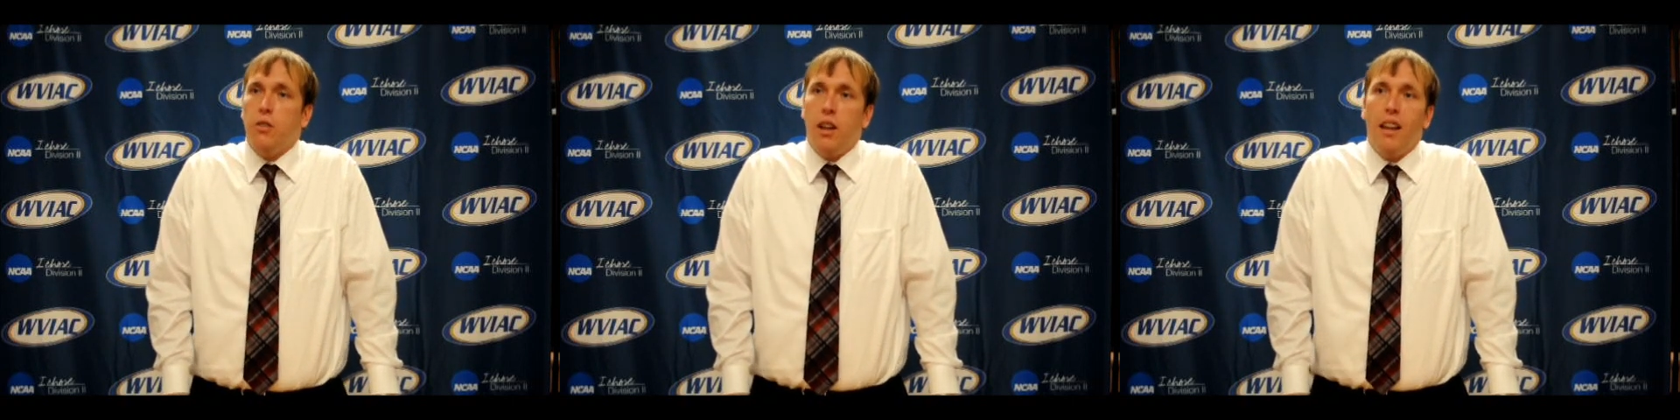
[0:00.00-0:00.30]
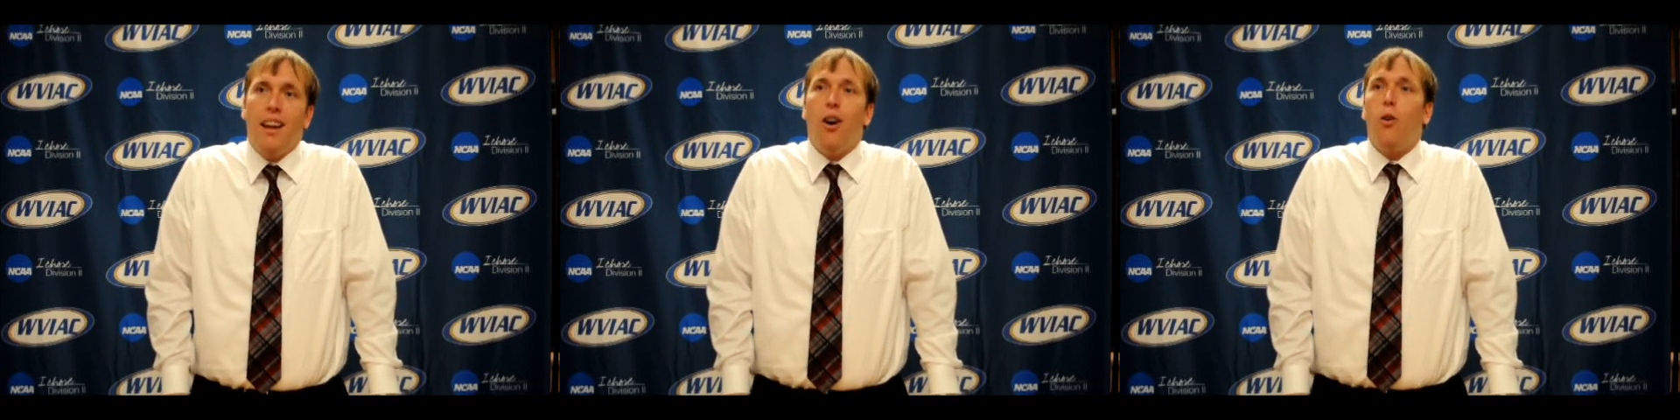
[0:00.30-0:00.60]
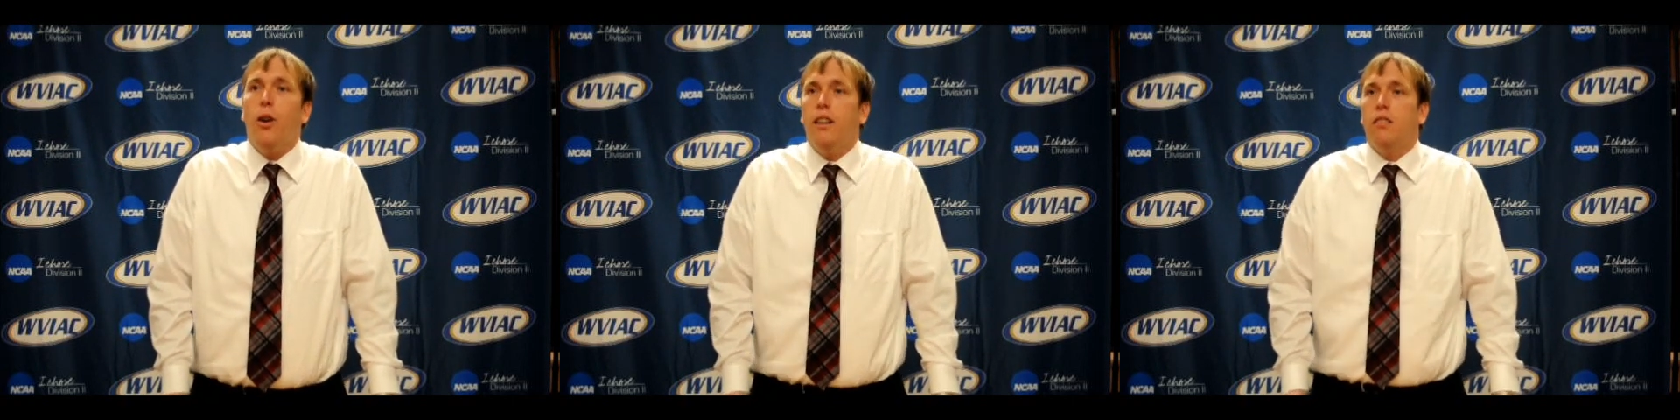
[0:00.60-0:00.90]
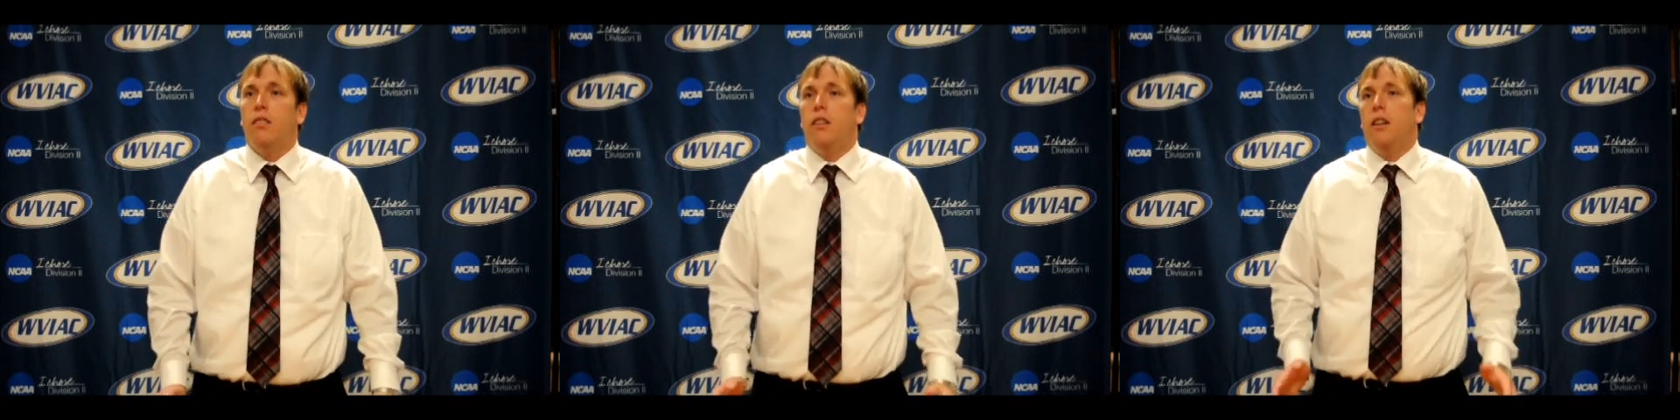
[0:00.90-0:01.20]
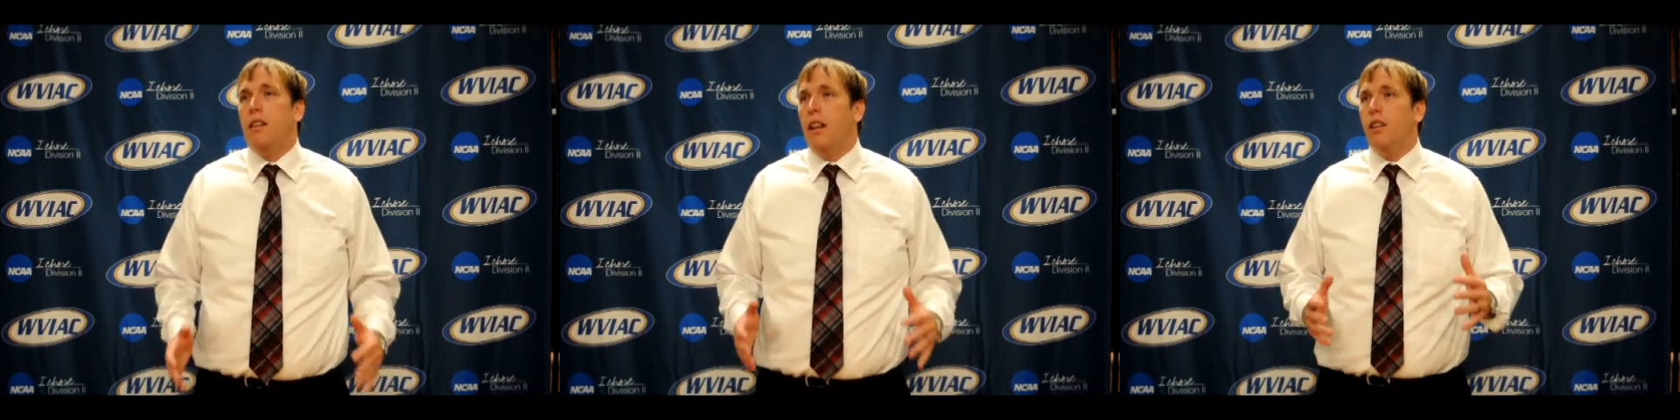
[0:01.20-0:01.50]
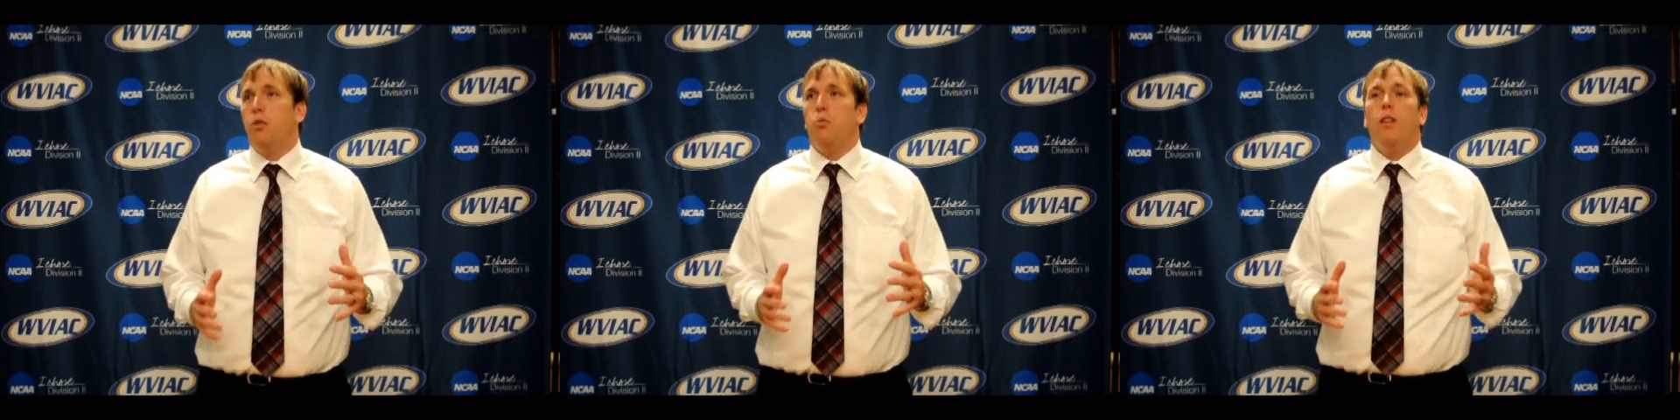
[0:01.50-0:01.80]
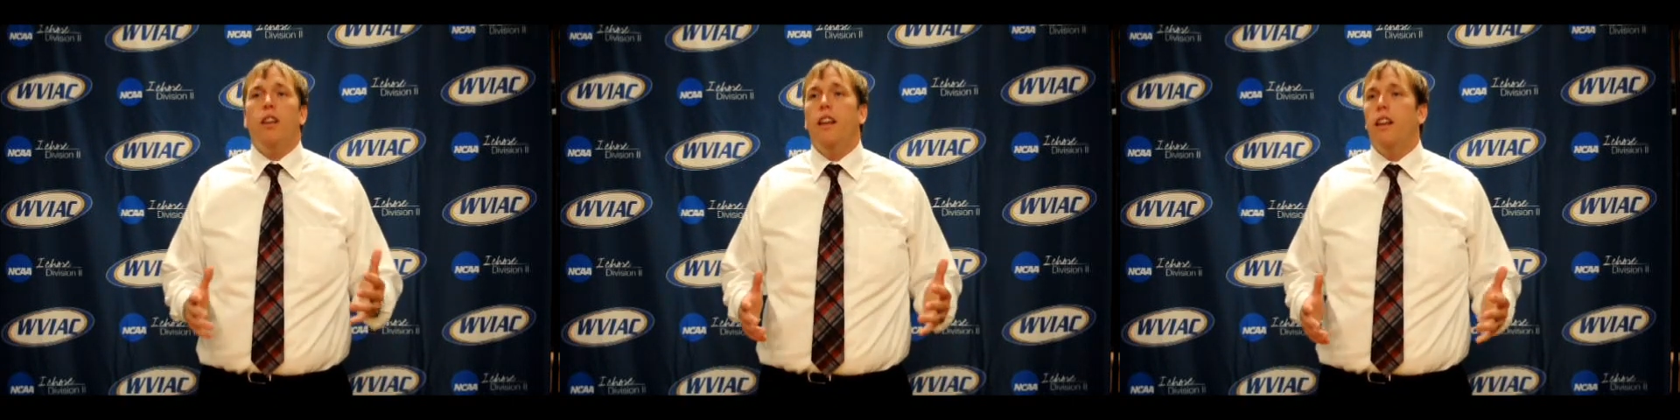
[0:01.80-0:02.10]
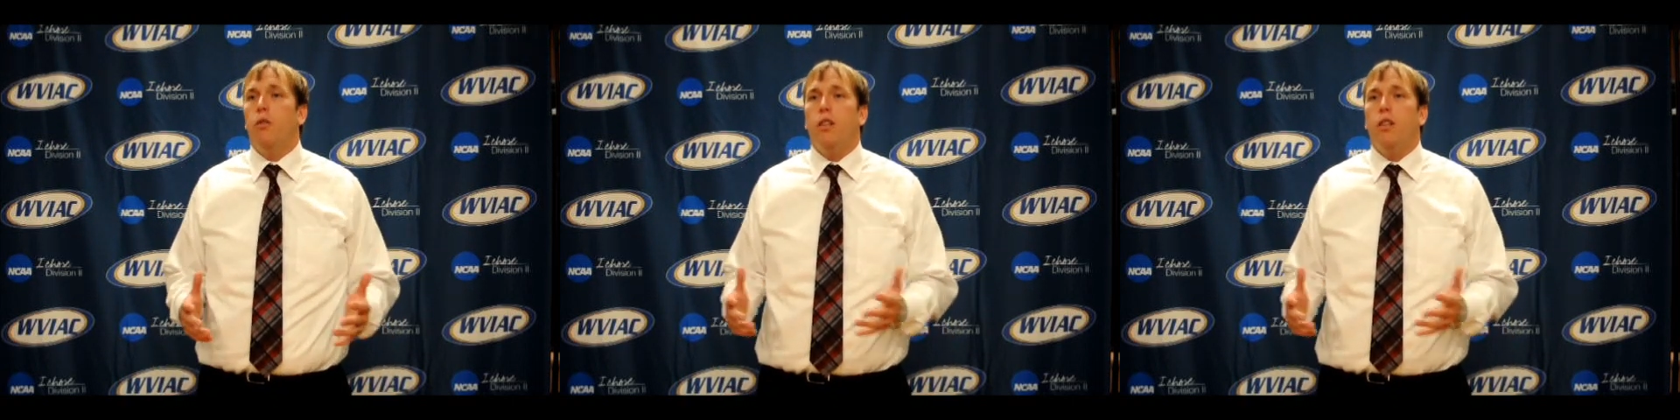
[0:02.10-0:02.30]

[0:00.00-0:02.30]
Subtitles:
They just won the league,